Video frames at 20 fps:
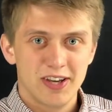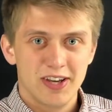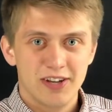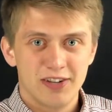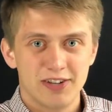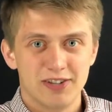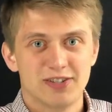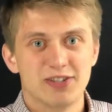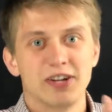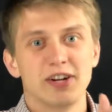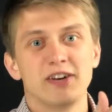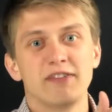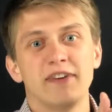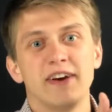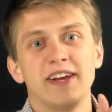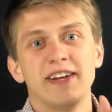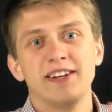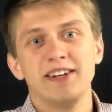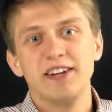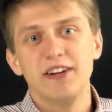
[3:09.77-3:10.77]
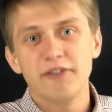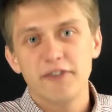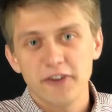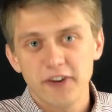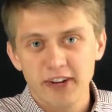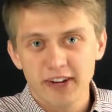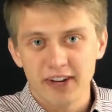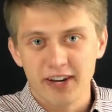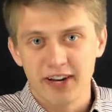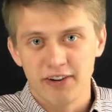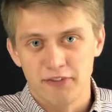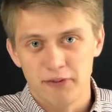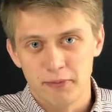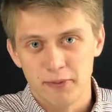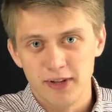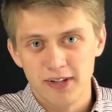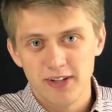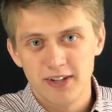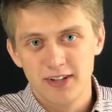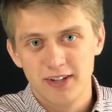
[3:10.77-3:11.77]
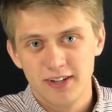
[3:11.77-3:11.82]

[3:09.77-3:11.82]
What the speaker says: to serve a different government,